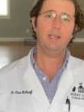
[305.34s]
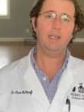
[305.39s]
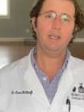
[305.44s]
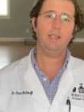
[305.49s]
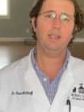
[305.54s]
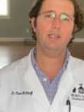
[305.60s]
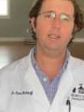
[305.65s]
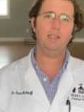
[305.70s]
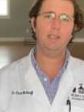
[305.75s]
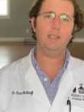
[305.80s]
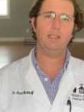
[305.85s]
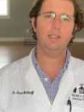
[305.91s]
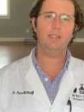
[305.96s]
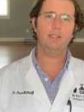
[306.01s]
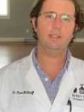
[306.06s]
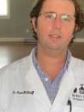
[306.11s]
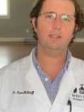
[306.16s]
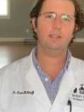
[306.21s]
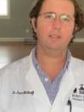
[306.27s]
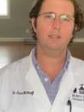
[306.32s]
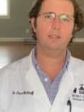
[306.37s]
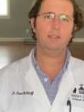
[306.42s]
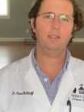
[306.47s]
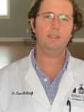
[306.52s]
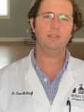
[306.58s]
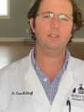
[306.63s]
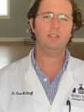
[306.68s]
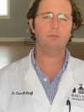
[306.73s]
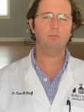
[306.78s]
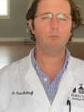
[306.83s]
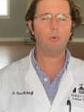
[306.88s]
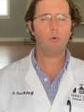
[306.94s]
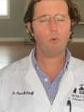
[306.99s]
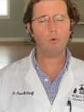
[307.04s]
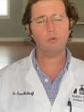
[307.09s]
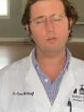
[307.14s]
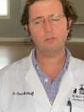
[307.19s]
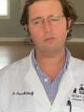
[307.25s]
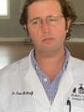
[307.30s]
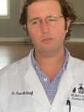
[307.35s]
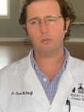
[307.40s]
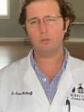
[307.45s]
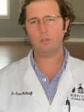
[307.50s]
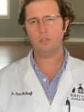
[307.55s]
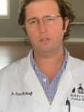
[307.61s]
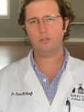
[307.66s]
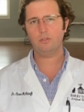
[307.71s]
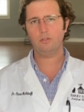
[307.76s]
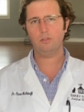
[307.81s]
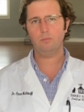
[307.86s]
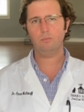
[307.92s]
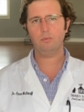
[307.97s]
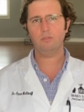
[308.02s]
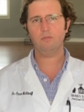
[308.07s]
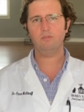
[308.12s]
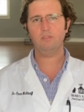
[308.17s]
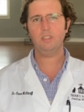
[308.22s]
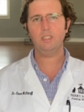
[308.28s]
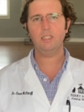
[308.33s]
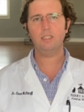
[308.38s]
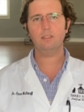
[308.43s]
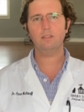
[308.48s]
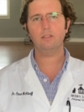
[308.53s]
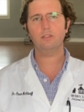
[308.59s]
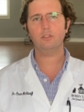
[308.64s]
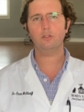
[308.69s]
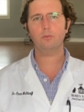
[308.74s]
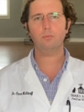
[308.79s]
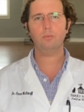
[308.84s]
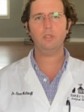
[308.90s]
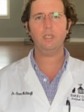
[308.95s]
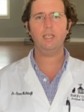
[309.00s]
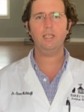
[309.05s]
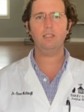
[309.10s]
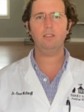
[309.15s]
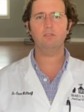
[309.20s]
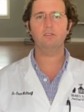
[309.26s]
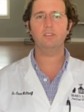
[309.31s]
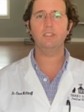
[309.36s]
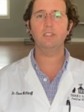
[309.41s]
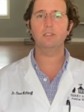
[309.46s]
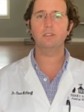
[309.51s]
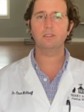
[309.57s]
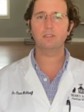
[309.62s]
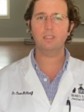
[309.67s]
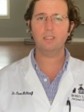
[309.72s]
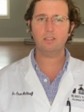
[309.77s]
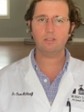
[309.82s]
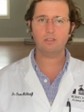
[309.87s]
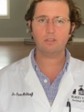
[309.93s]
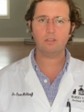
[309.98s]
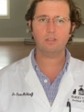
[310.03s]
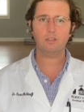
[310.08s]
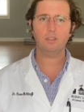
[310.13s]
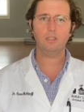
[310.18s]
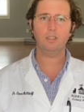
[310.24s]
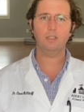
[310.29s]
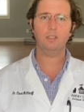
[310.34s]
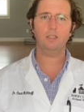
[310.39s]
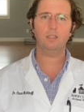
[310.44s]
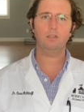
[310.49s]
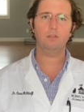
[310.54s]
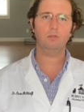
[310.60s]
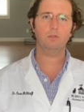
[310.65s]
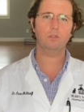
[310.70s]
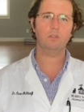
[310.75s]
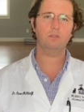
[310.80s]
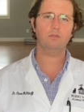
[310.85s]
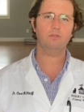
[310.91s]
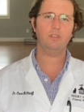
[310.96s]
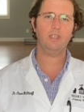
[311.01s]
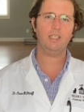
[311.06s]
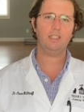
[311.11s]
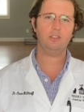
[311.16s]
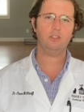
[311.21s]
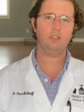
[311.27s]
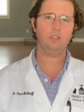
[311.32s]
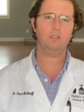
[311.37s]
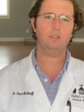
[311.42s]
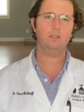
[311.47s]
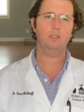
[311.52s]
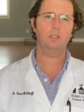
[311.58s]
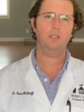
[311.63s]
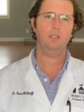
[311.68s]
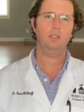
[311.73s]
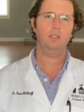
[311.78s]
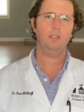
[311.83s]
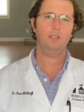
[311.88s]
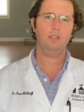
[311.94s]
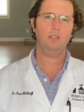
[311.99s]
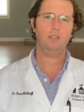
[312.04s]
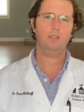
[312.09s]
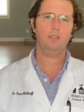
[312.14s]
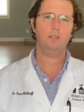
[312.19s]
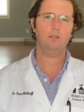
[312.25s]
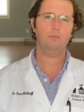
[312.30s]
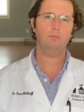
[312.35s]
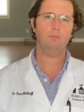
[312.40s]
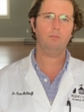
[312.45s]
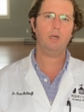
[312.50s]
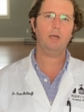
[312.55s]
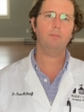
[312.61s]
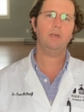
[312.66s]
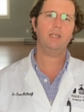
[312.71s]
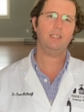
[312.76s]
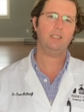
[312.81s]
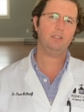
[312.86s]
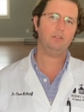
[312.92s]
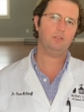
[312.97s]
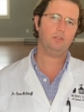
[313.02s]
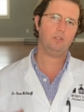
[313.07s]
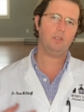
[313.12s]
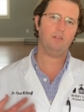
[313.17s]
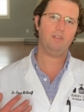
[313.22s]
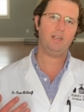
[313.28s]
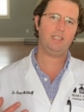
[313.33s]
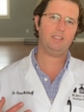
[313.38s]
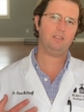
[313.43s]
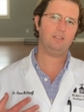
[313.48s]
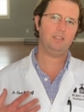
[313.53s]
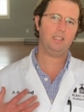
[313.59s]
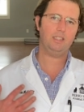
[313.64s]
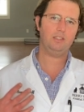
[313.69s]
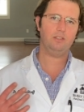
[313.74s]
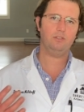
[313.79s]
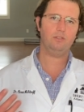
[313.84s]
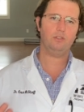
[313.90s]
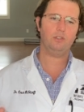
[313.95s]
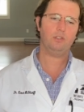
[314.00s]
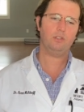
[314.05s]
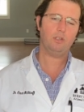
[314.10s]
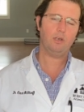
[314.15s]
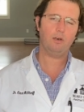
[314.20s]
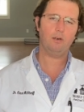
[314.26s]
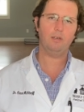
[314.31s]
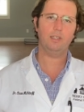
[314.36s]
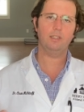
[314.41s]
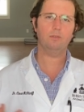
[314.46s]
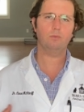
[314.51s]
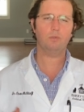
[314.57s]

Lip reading: and it's important for us to prevent the spread of illness or infection by making sure our vaccinations are current.